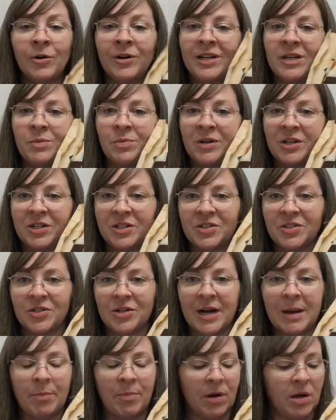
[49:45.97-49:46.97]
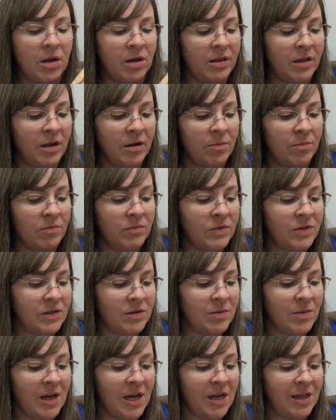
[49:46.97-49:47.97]
going to put a stripe on them
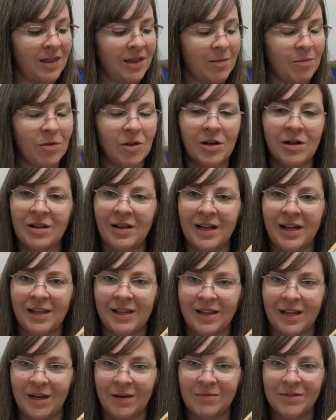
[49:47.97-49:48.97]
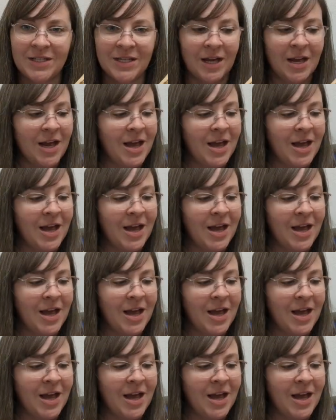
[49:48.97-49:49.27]
to make them look like leaves,